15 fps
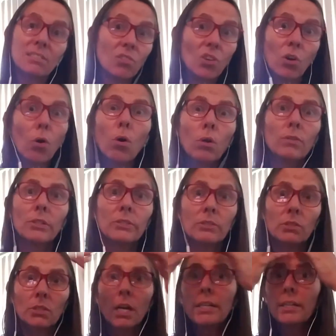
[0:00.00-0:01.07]
and then all of a
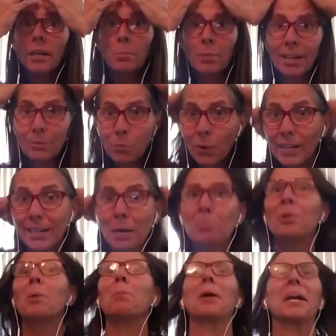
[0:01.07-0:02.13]
sudden I'm like, wake up
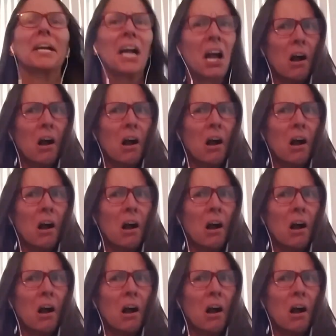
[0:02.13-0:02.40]
and I'm like,